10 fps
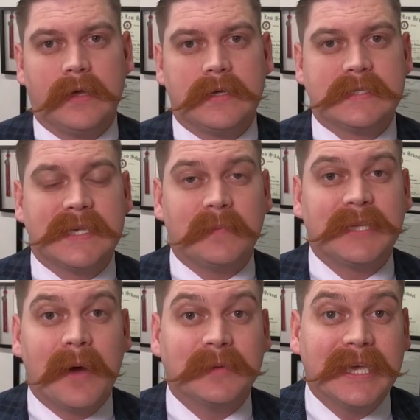
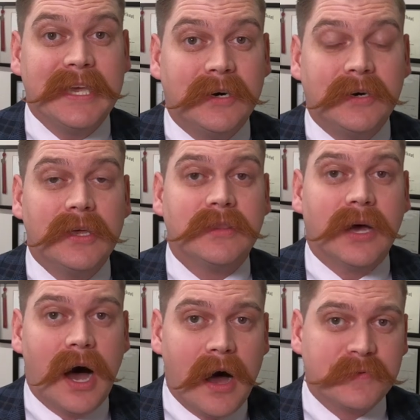Sometime later, the
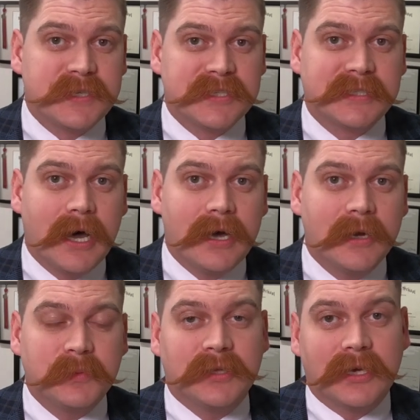officers caught
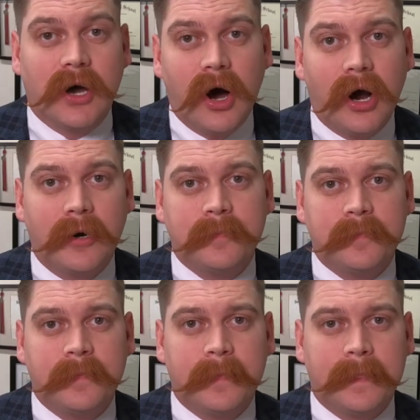up to the car.
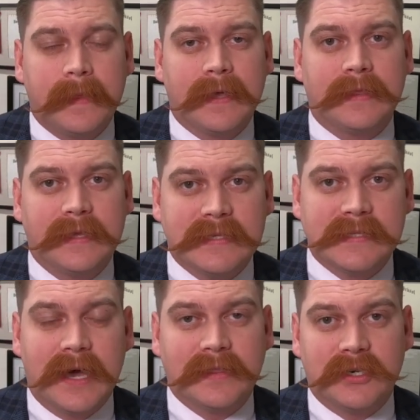They
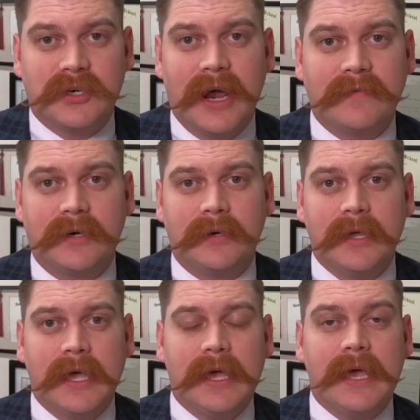saw the driver
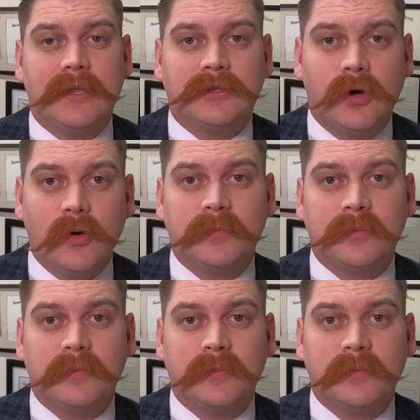and told